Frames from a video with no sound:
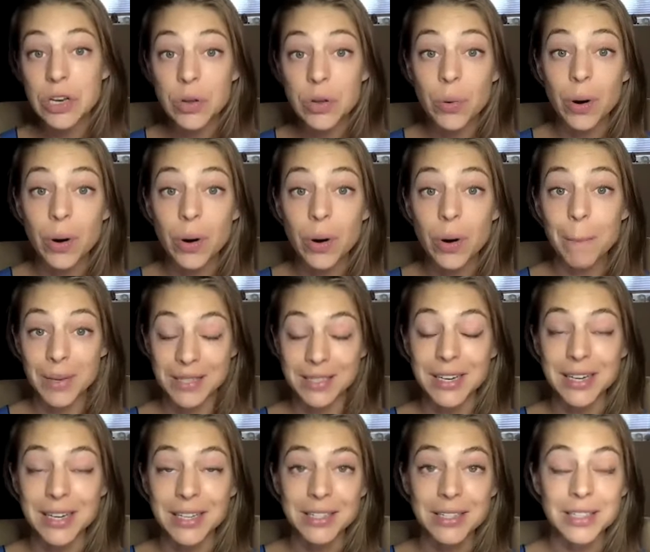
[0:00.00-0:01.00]
and your
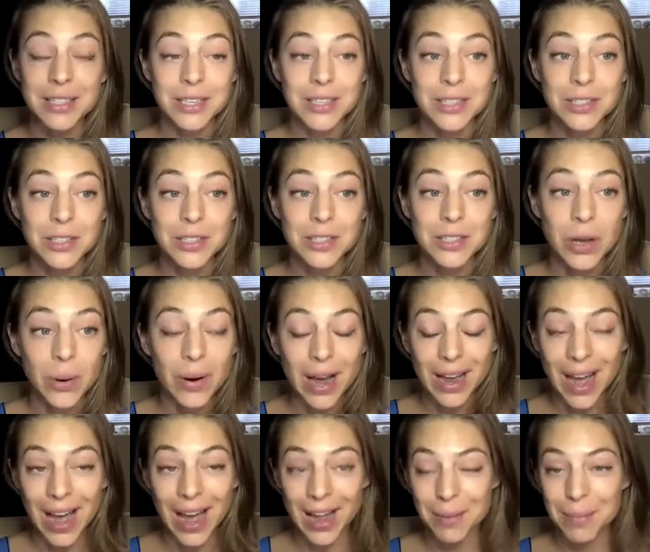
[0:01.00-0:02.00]
business. So,
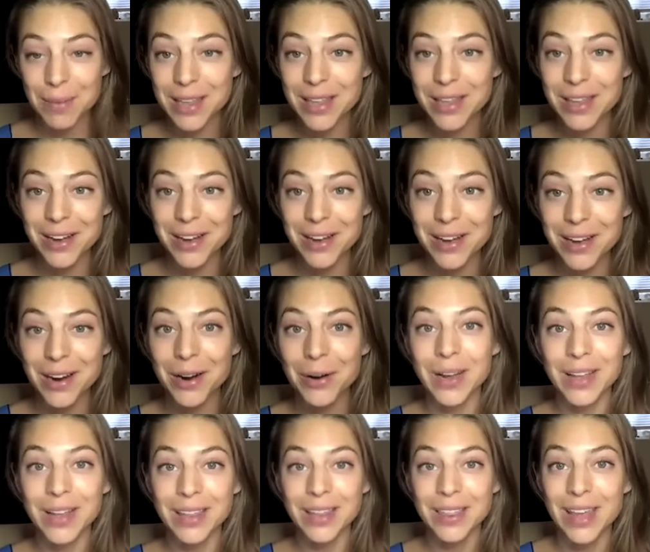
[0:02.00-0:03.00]
I am here
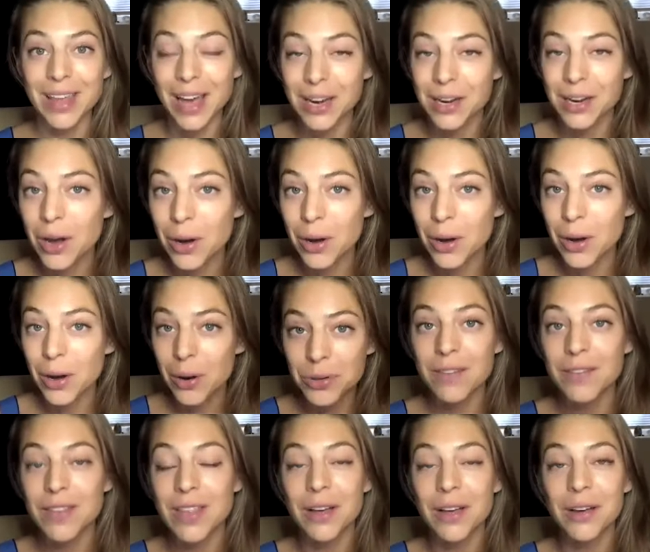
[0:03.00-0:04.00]
with the head coach
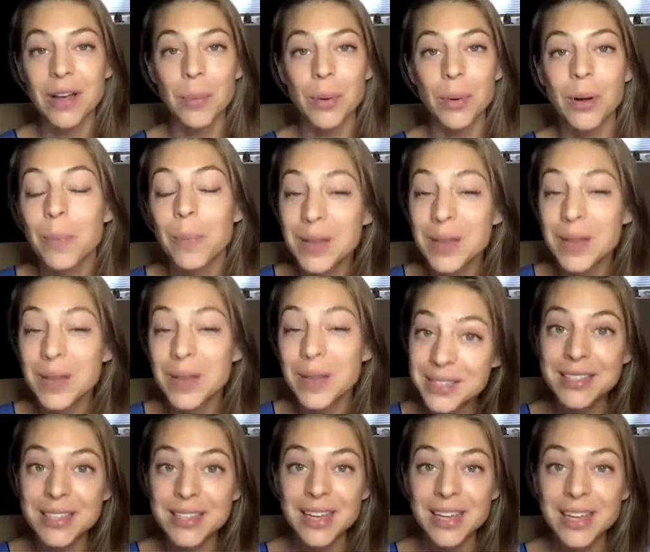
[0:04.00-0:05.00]
of the Alchemical
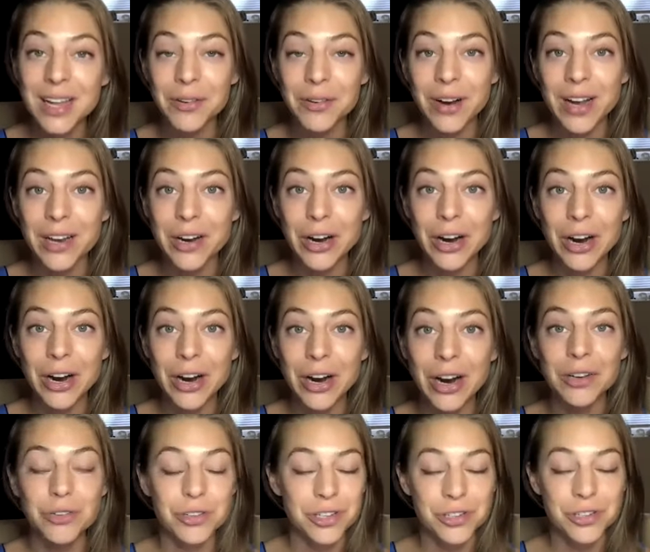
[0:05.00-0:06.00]
Business
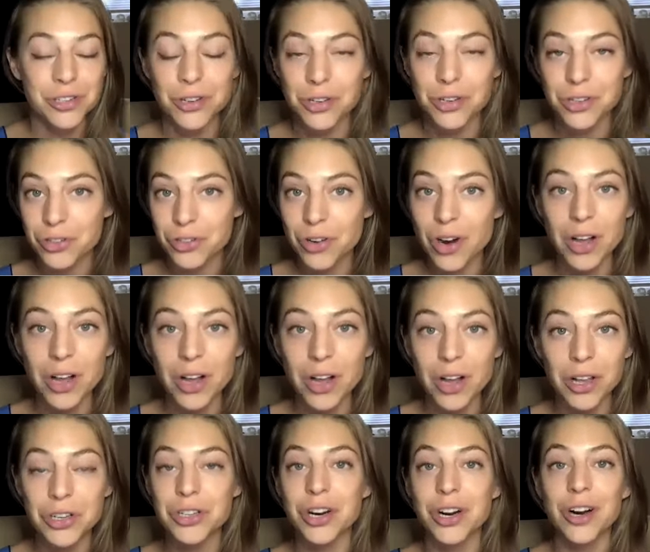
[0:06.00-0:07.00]
Accelerator, traditional
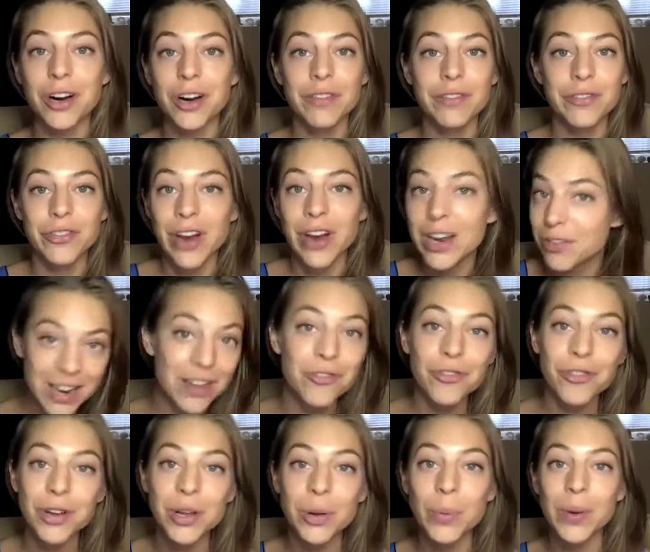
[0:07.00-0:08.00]
astrologer, fate
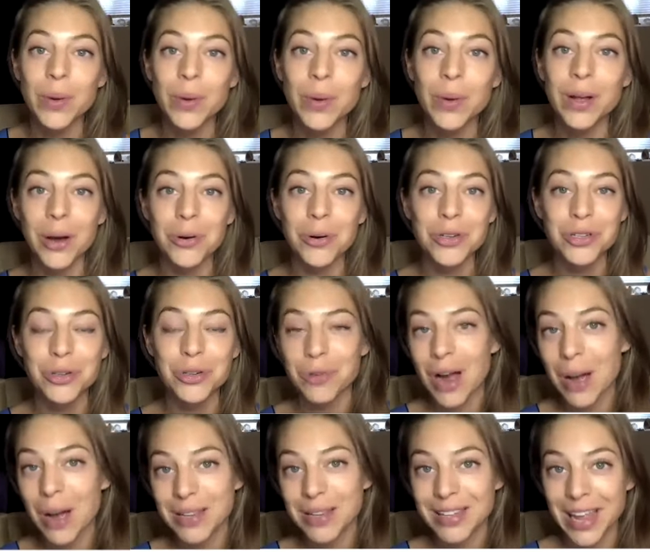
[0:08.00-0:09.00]
and free will coach,
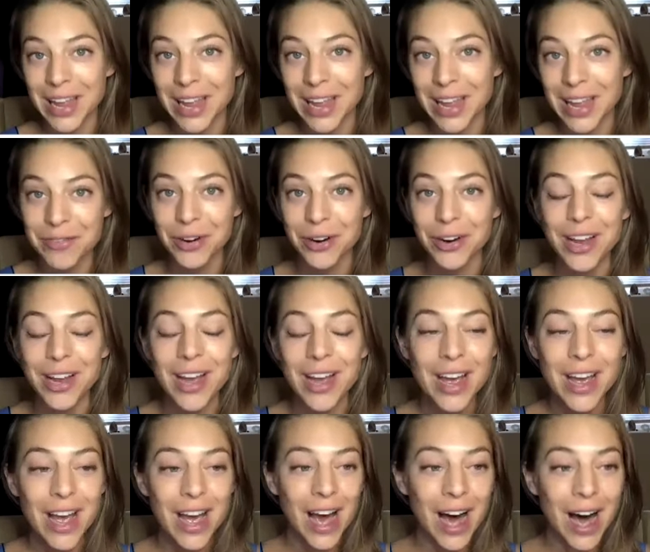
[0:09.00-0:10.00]
Robin Langford,
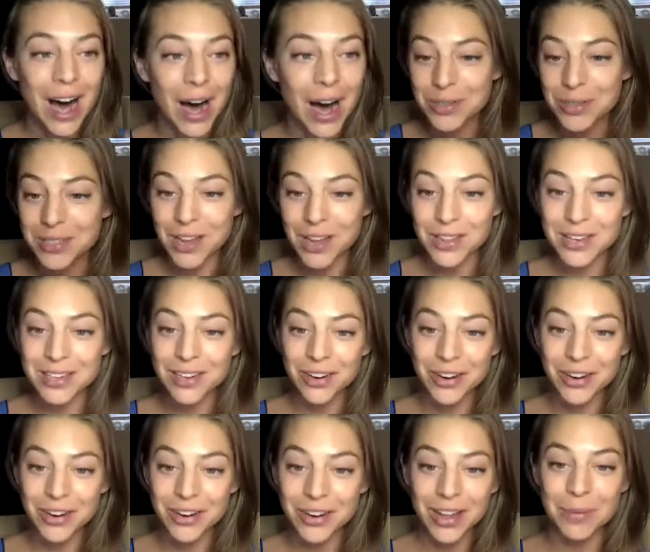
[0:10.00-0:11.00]
who is on the
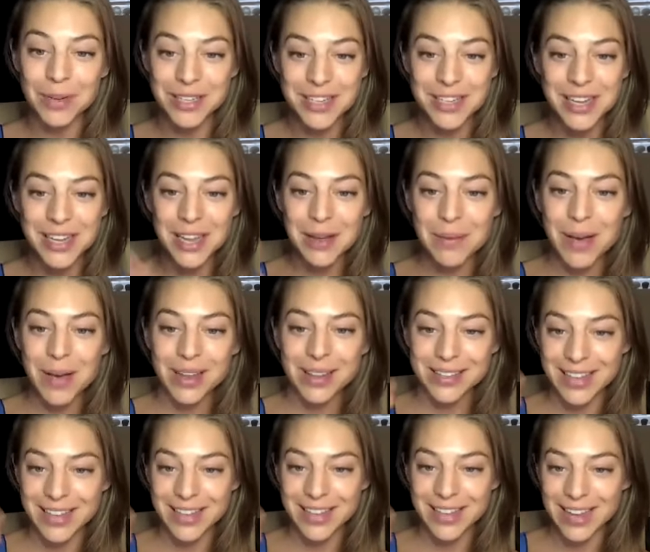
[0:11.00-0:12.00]
Dirty Alchemy team.
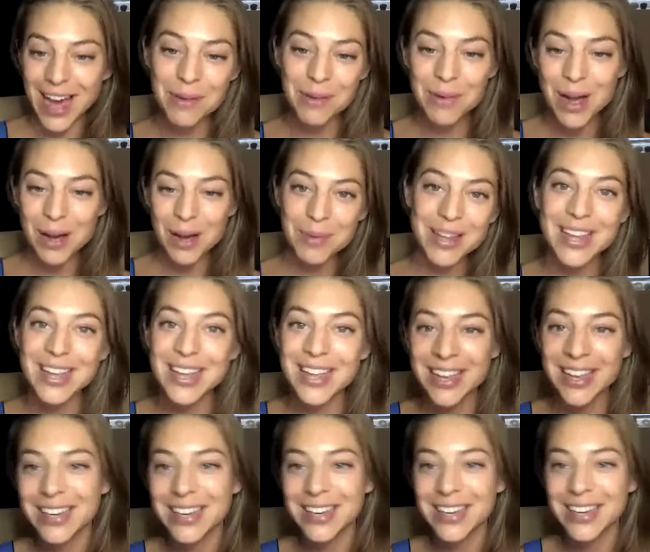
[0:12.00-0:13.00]
Say hi,
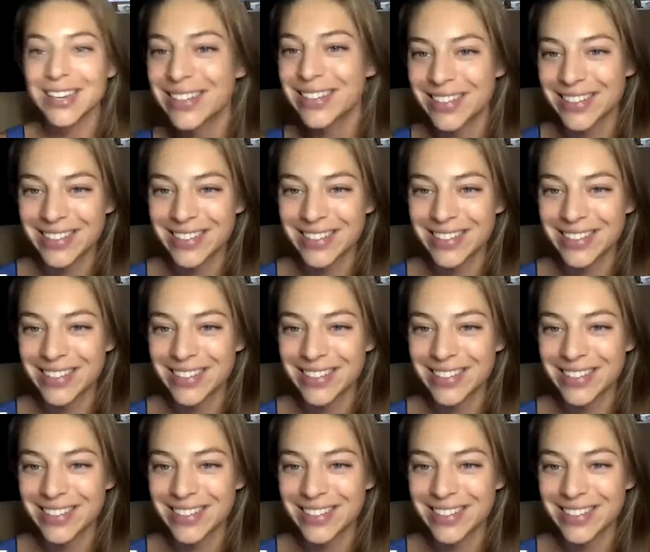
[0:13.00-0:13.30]
Robin.